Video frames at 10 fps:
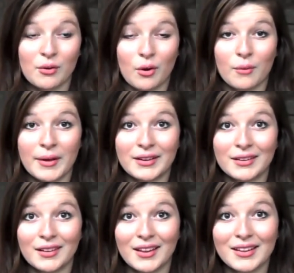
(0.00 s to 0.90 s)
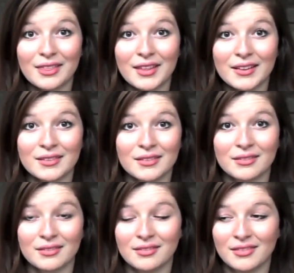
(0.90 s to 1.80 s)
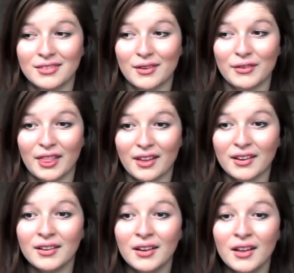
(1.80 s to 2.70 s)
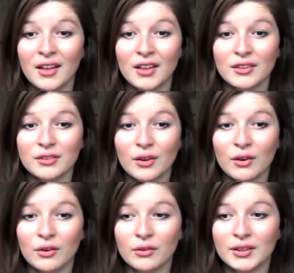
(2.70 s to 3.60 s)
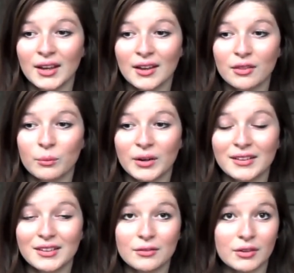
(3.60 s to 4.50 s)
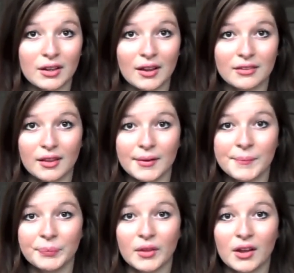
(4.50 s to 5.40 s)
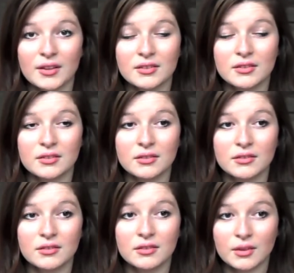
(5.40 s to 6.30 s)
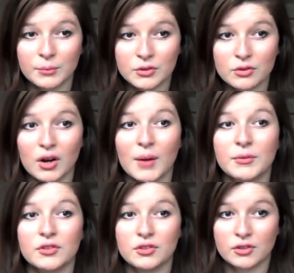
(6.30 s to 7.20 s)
comment and like things and stuff like that. So yeah, when I did realise that, I subscribed to